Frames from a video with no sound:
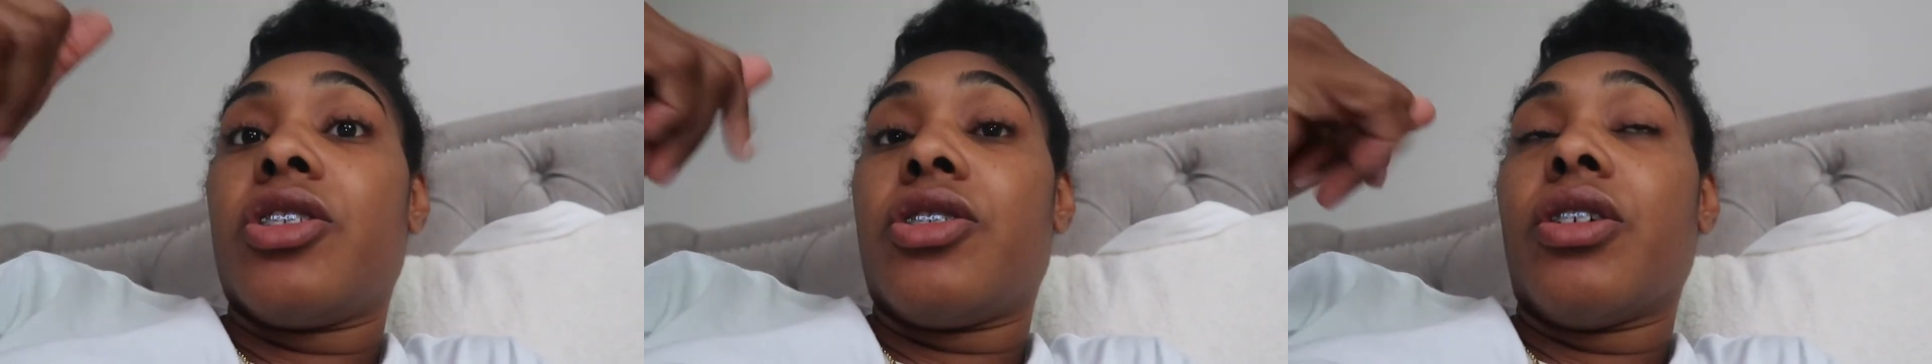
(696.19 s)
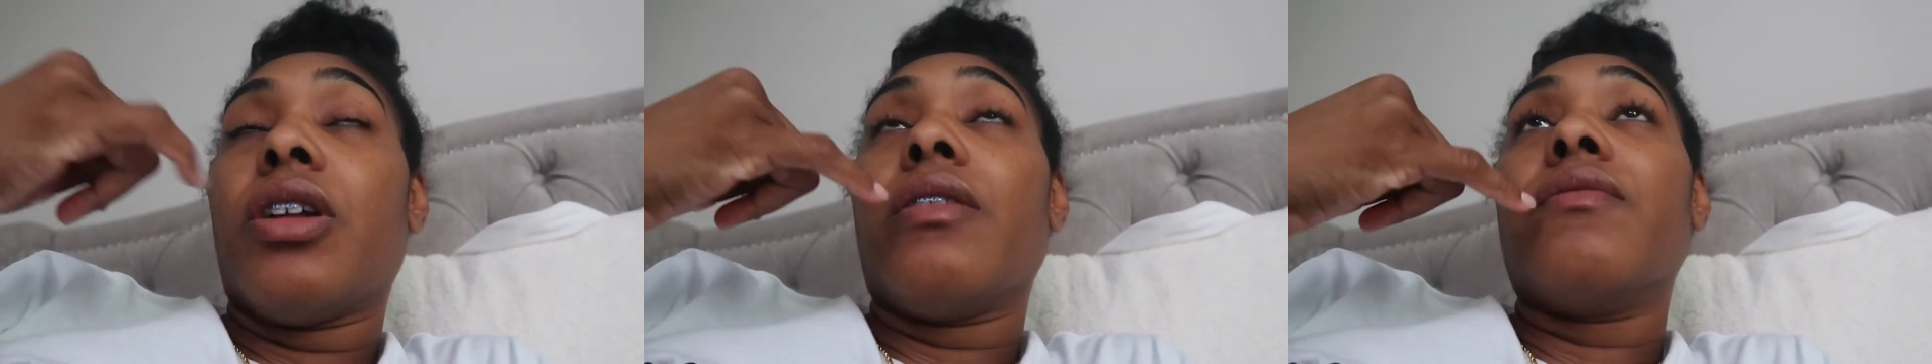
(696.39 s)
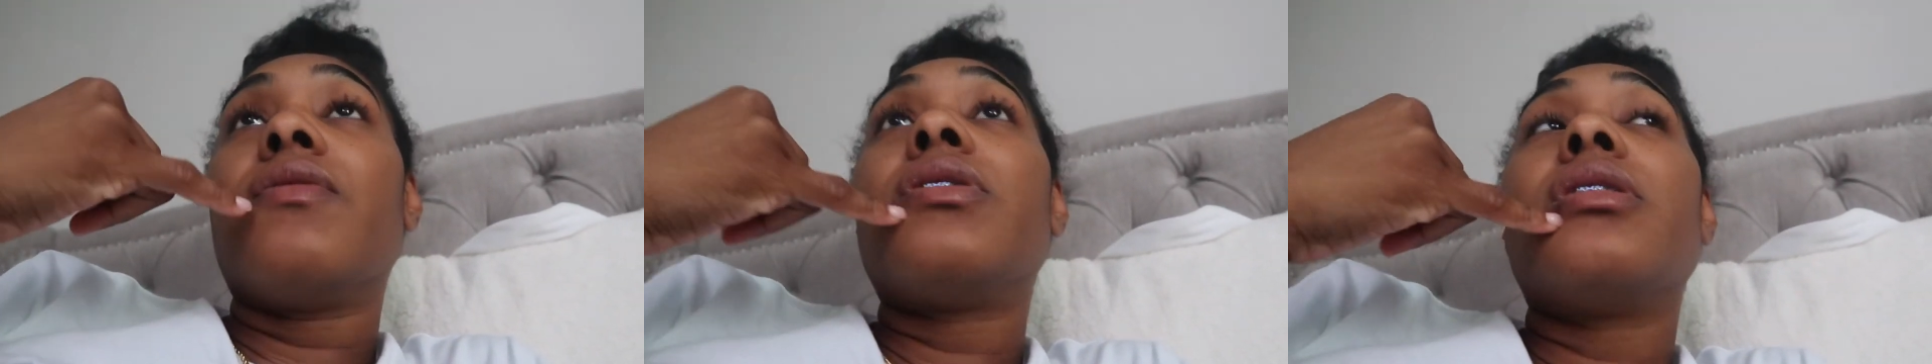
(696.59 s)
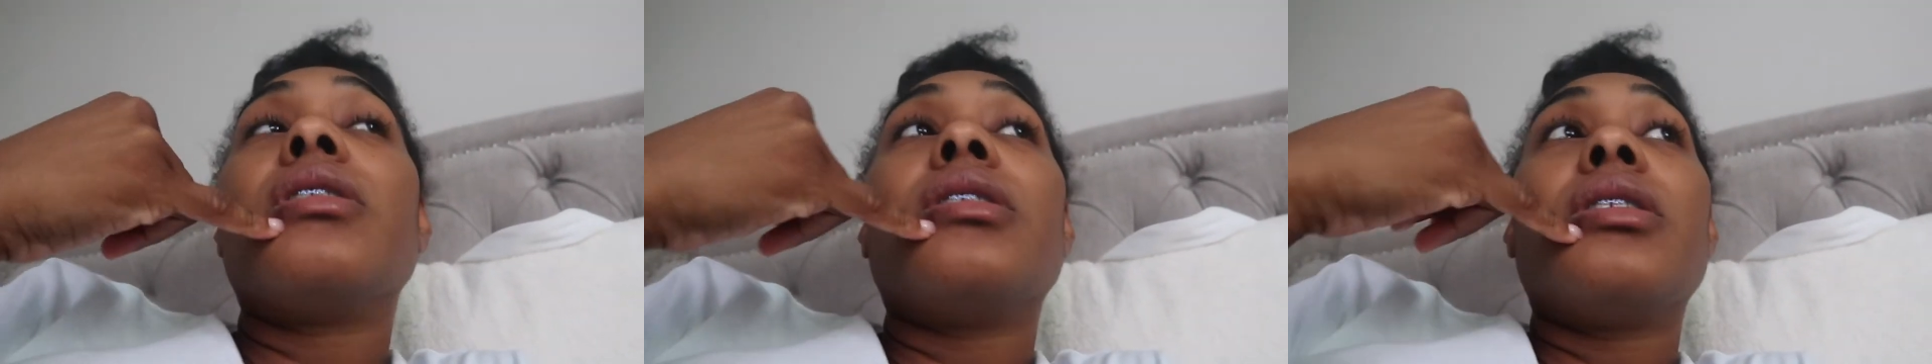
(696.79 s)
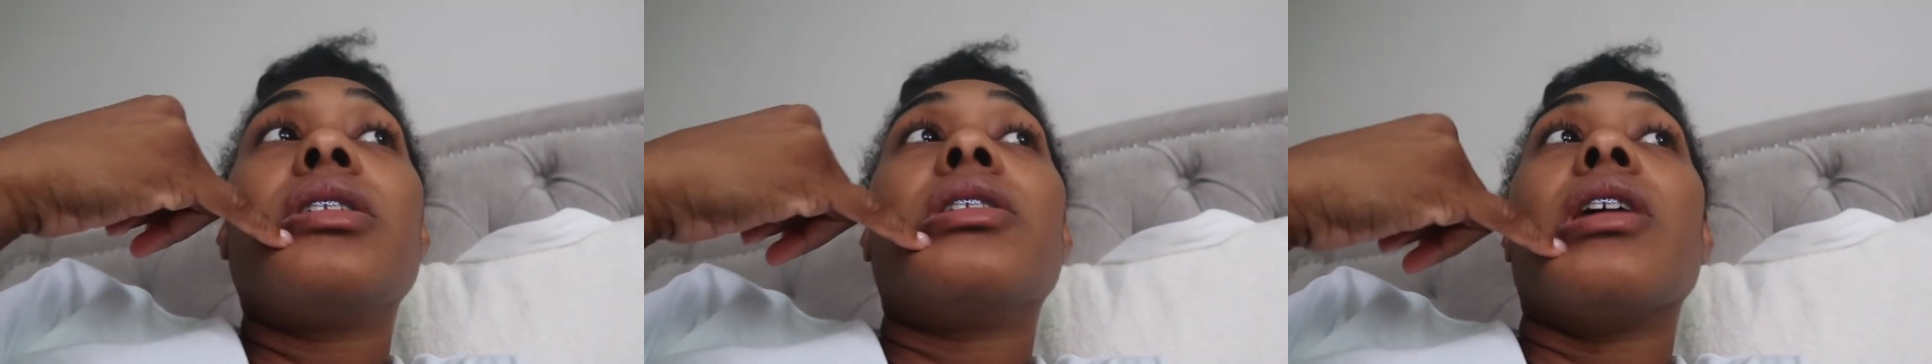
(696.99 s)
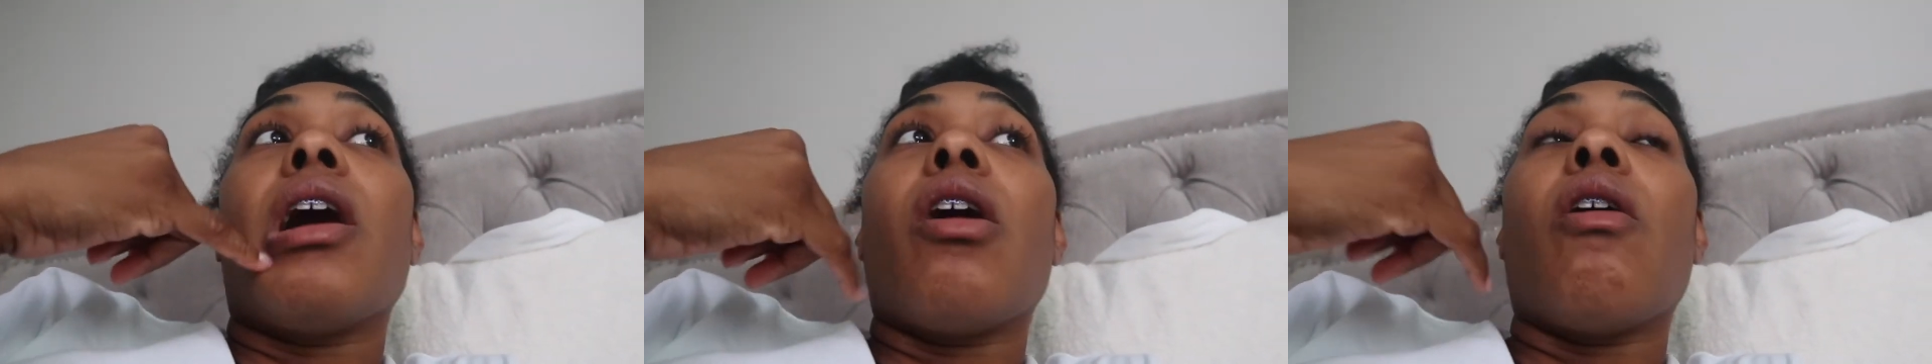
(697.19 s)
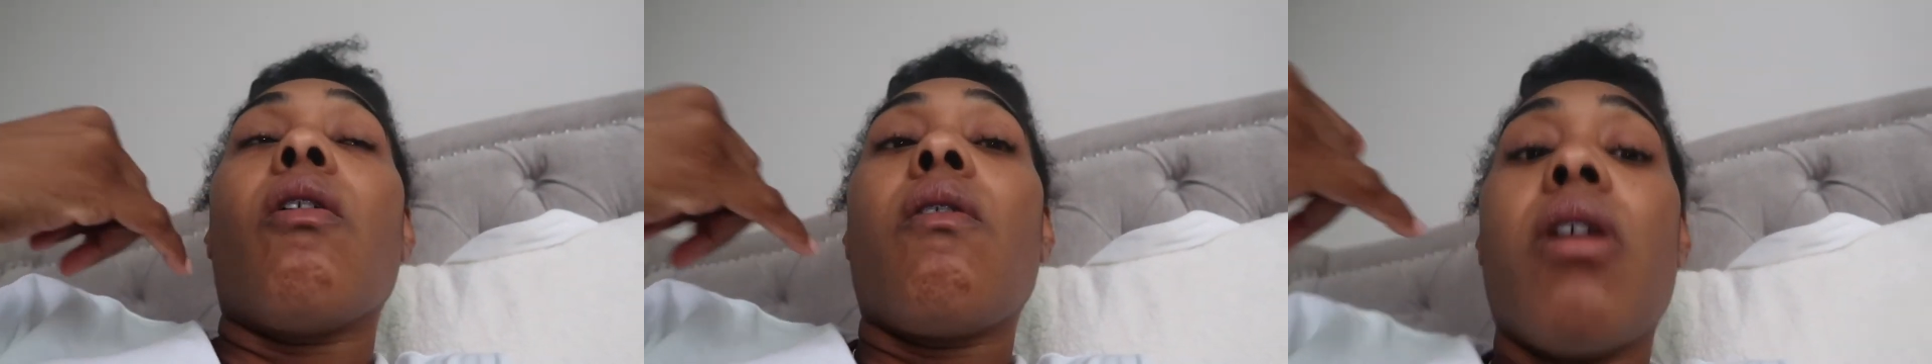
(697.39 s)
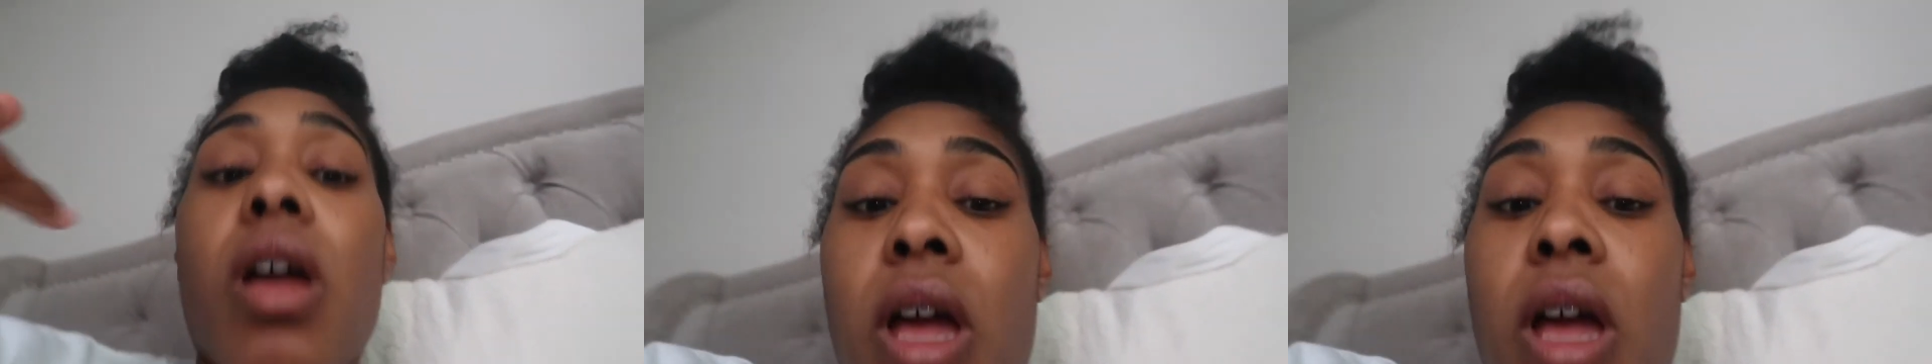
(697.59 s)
strength, so